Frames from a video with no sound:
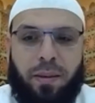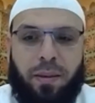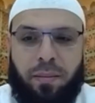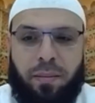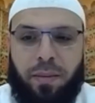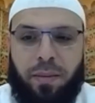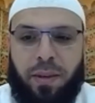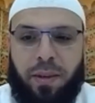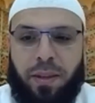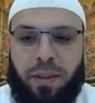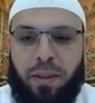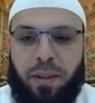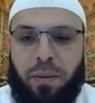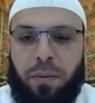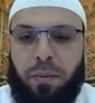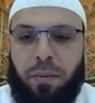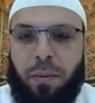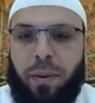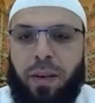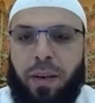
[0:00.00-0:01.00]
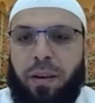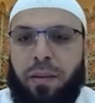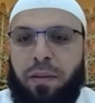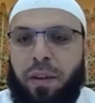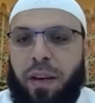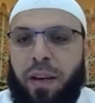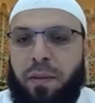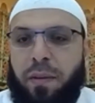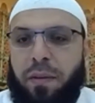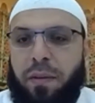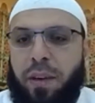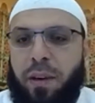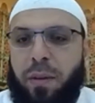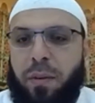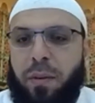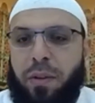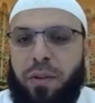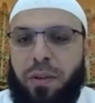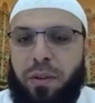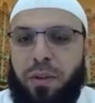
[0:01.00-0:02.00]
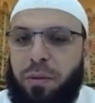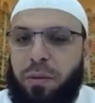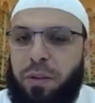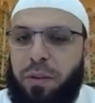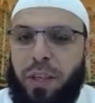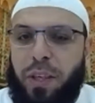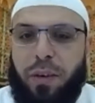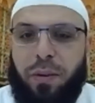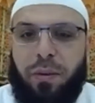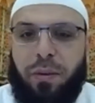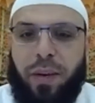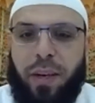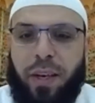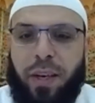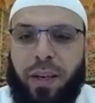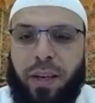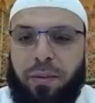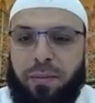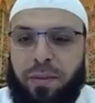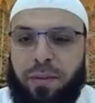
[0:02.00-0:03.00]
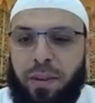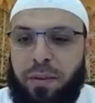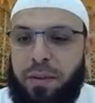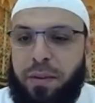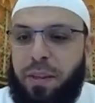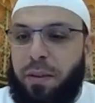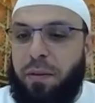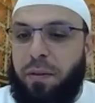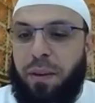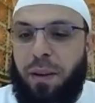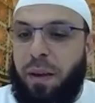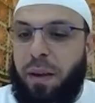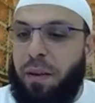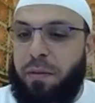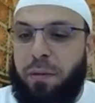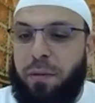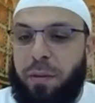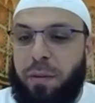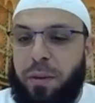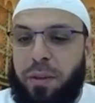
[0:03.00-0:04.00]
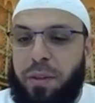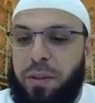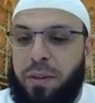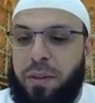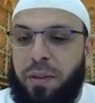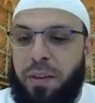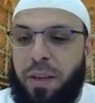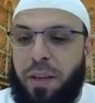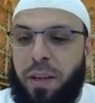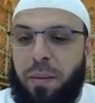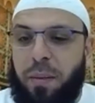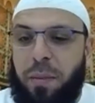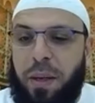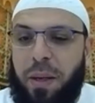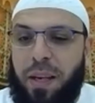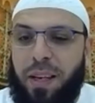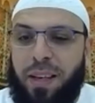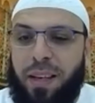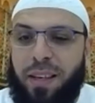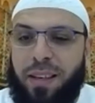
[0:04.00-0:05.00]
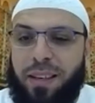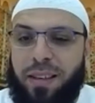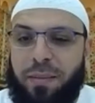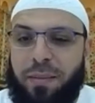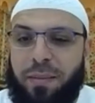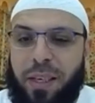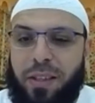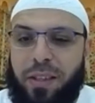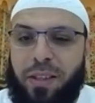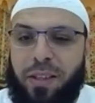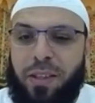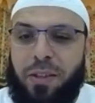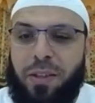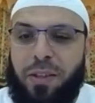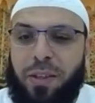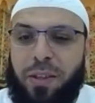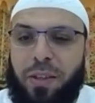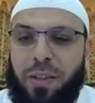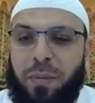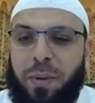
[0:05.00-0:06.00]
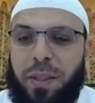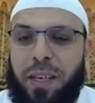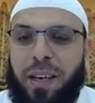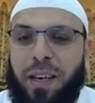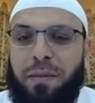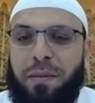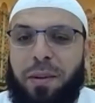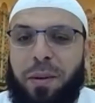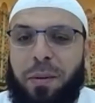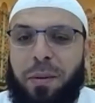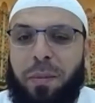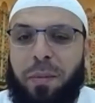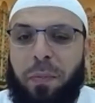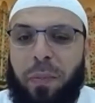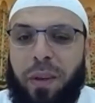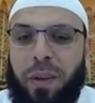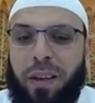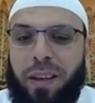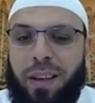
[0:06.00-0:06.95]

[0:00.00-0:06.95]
But it would be better if you have any question to share it right now. I receive a lot of questions on the email and messages and what have you.